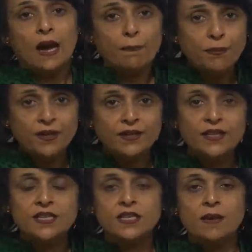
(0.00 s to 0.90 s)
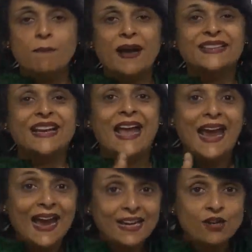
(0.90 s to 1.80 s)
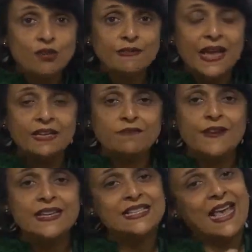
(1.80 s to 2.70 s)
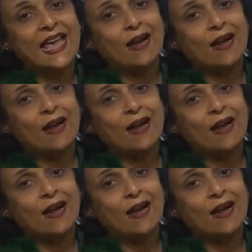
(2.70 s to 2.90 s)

appears by the end of anaphase